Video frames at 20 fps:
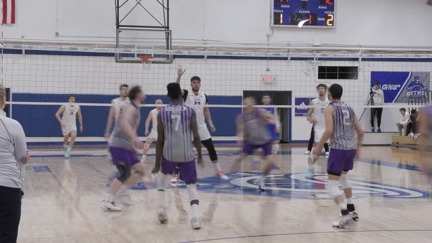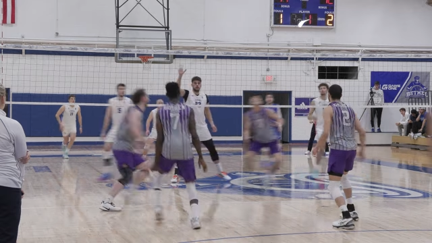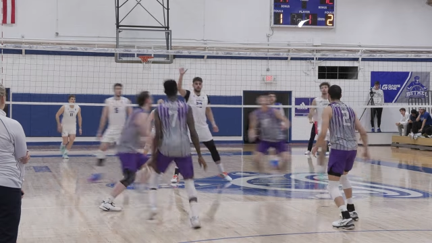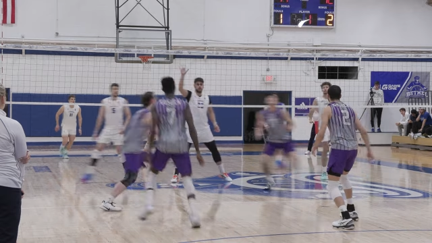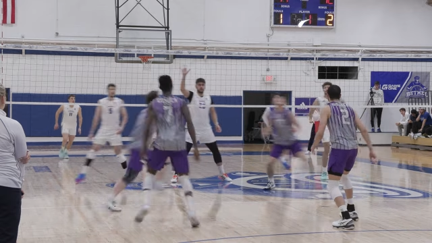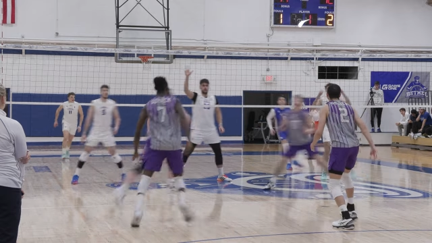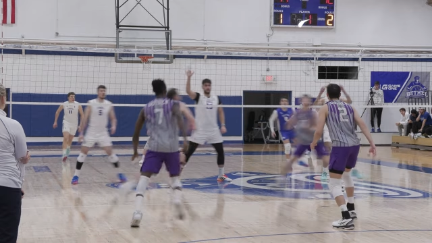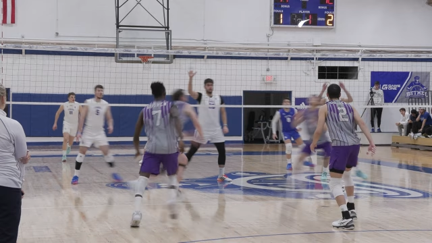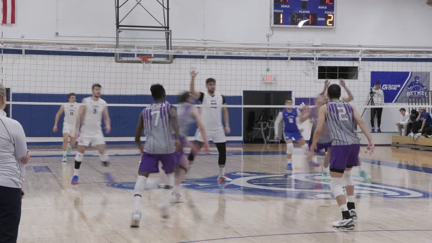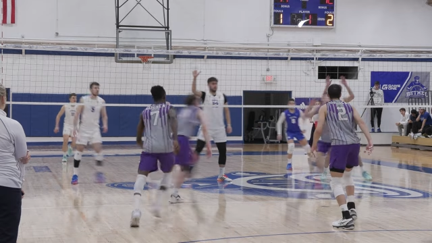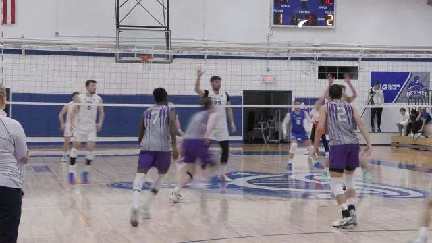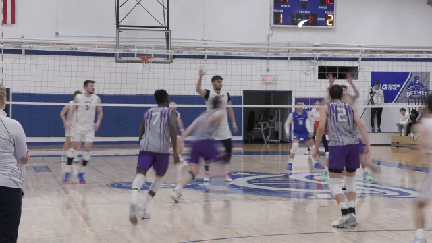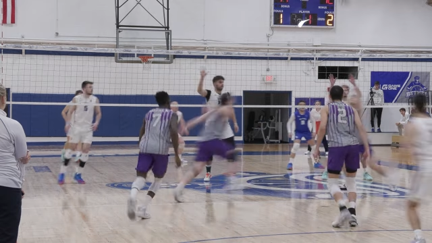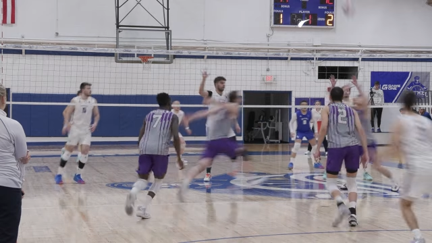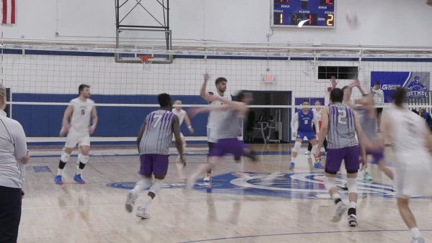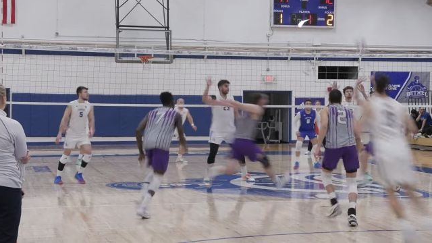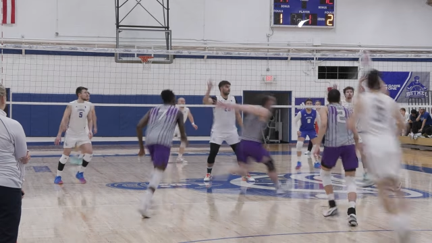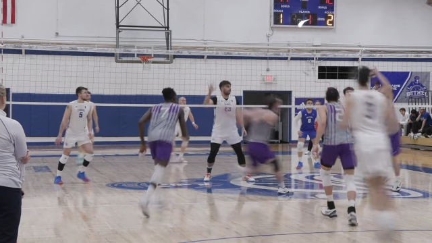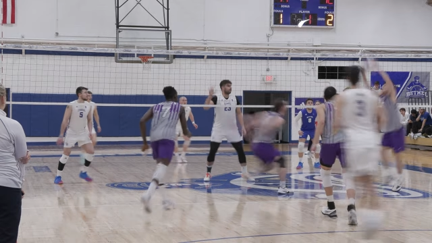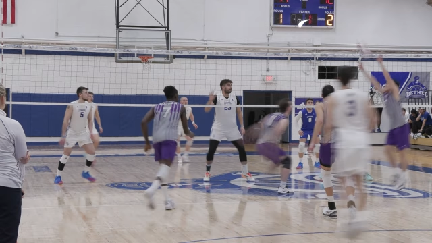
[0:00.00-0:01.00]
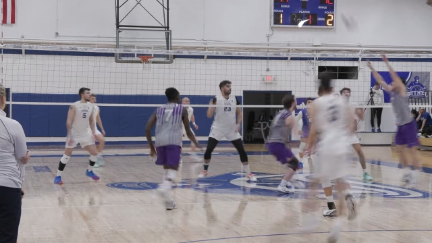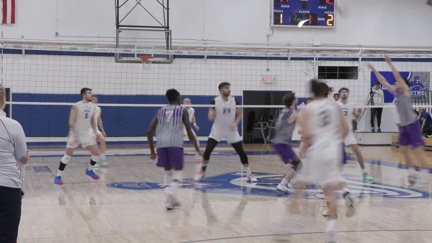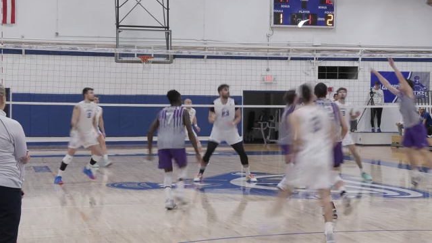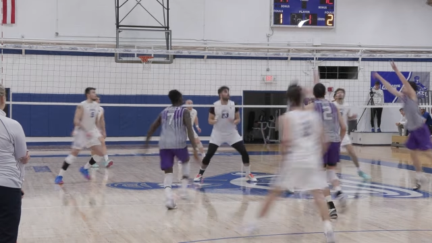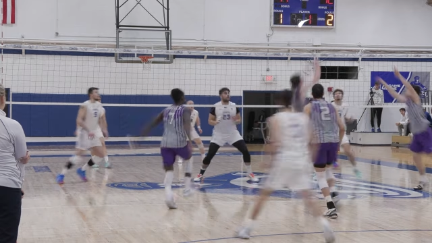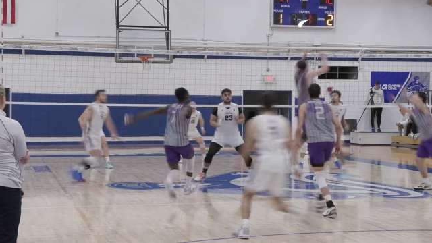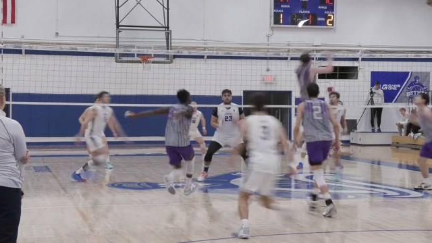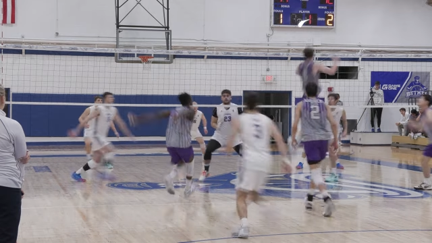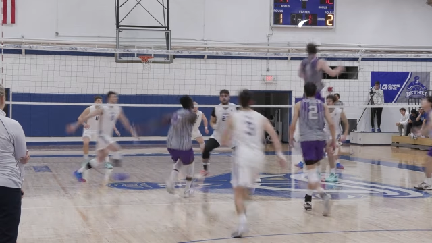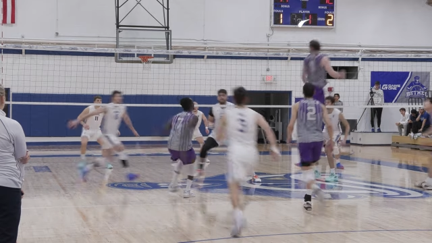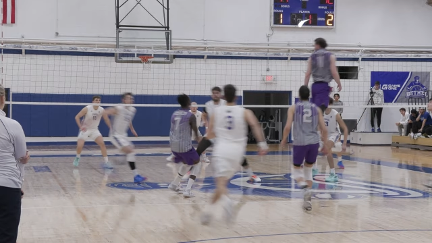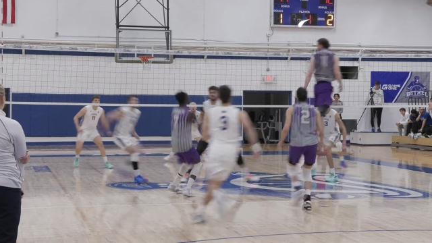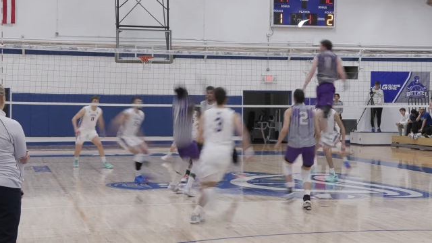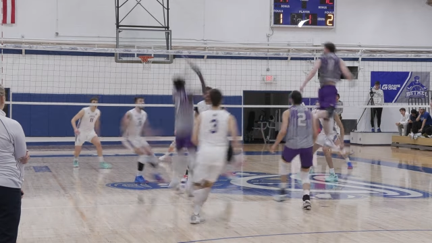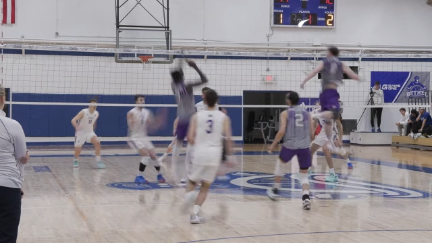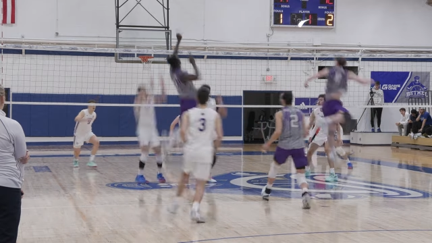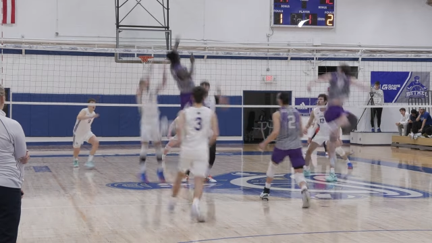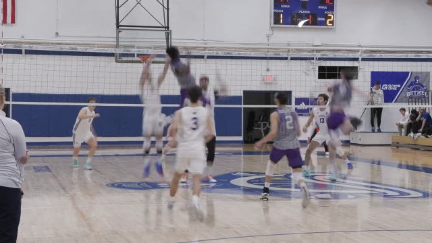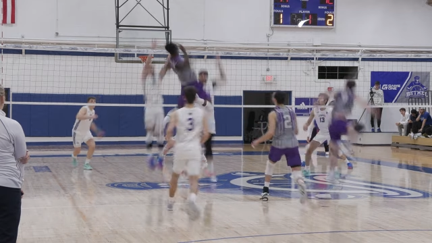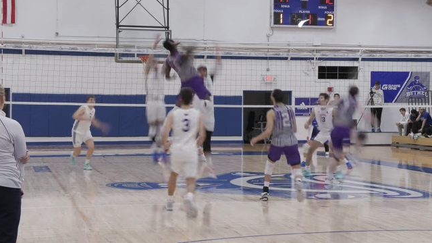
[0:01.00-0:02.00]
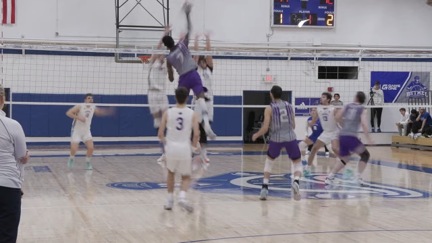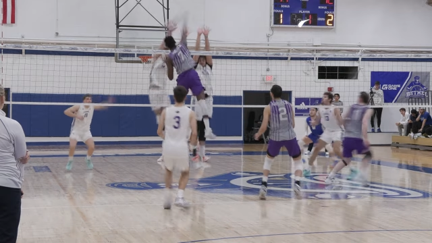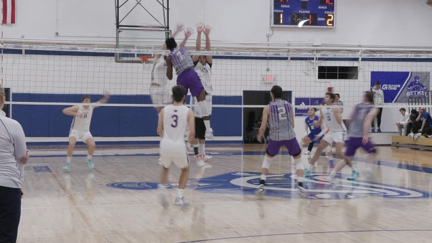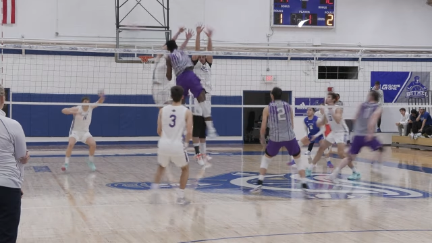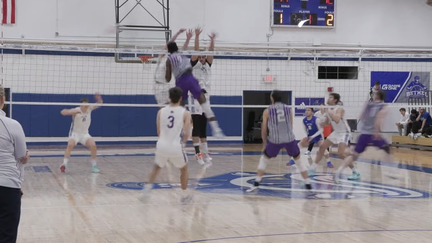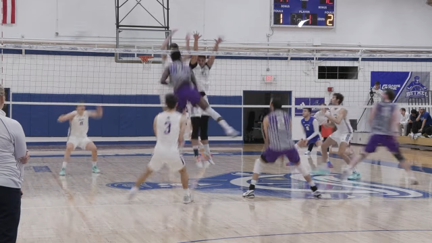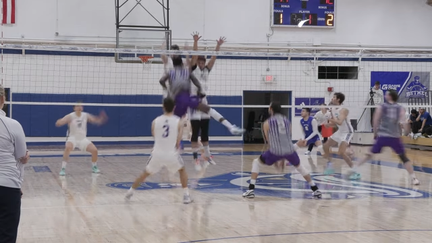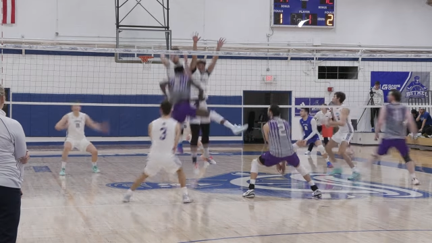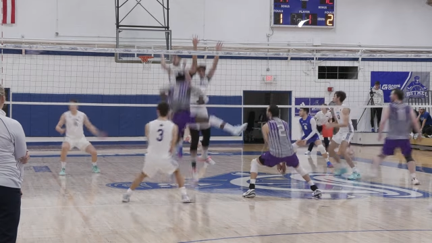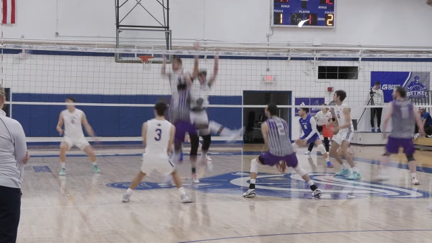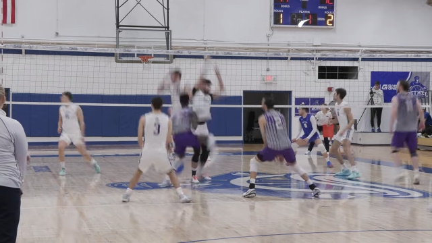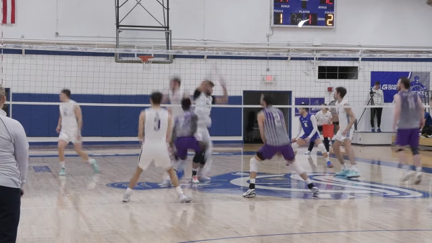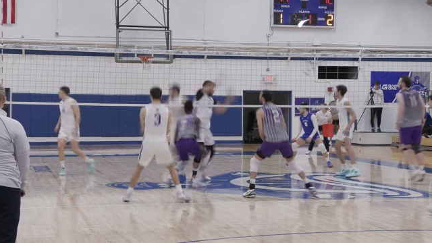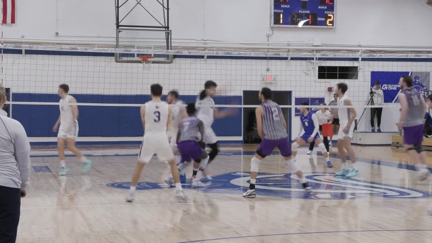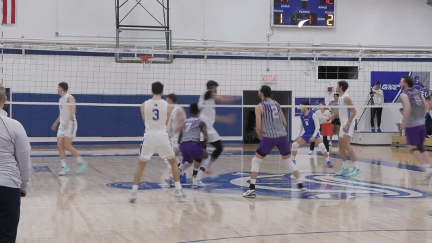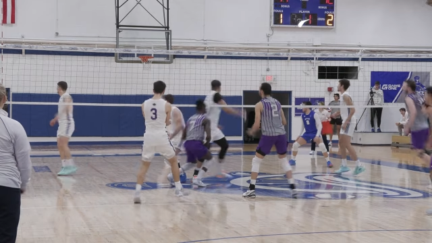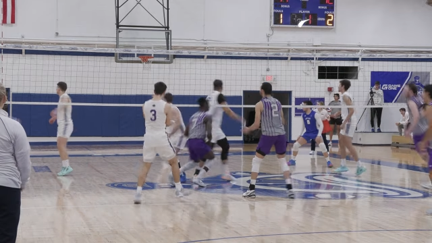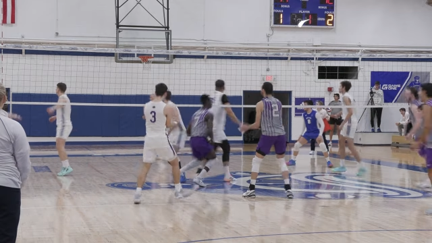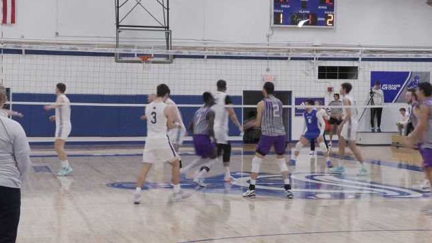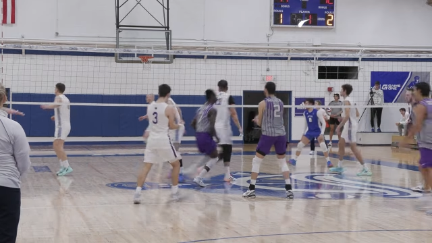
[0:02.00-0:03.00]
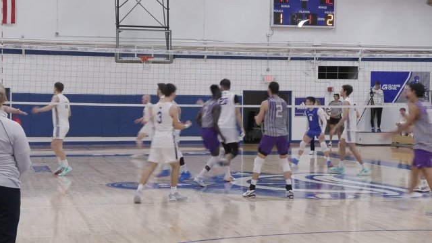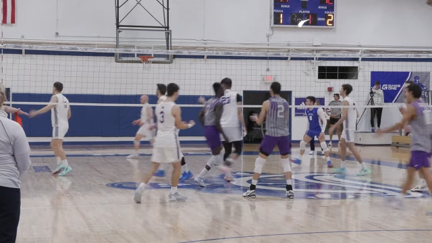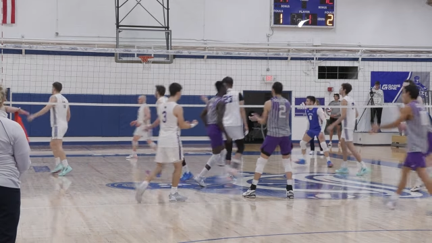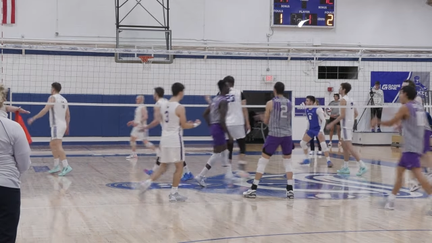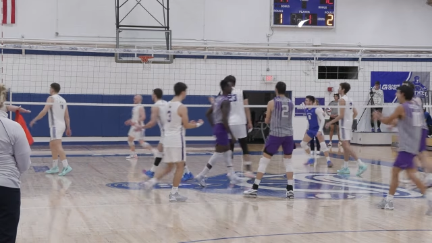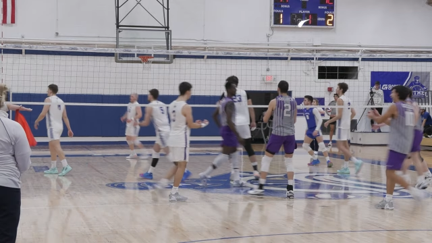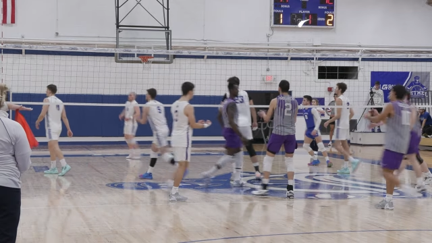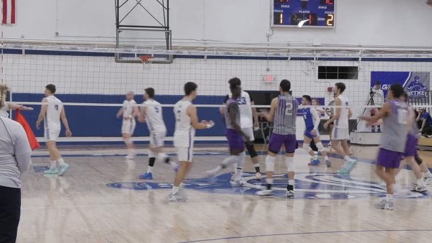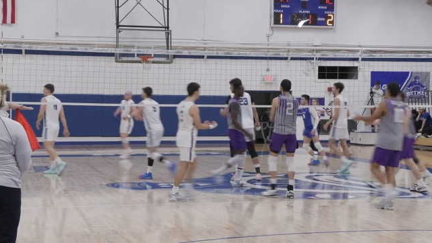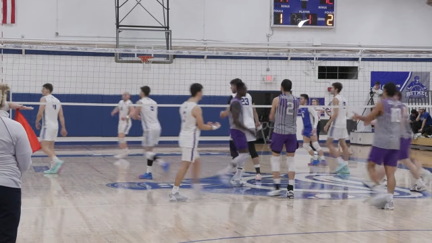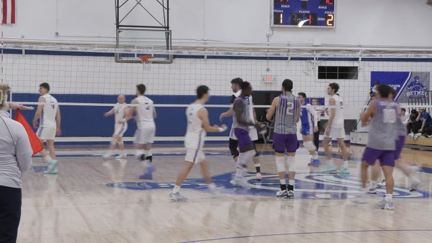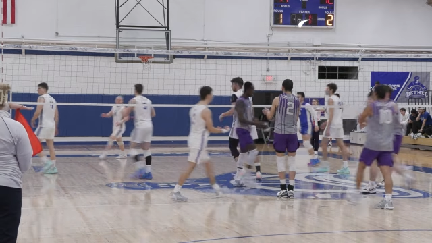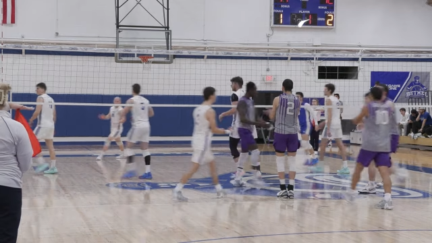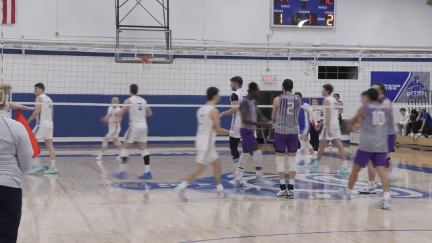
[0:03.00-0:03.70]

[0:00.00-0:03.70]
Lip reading: [unreadable: no face in view]